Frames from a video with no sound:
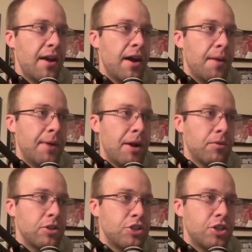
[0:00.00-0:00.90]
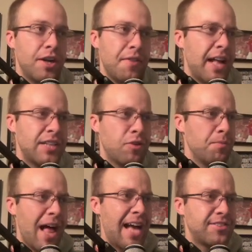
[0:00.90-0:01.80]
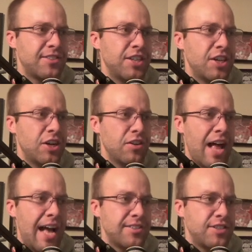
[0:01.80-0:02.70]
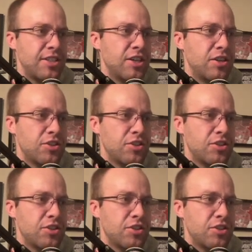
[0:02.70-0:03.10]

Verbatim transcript: Uh, I'm not really sure yet. That's from last year, last year.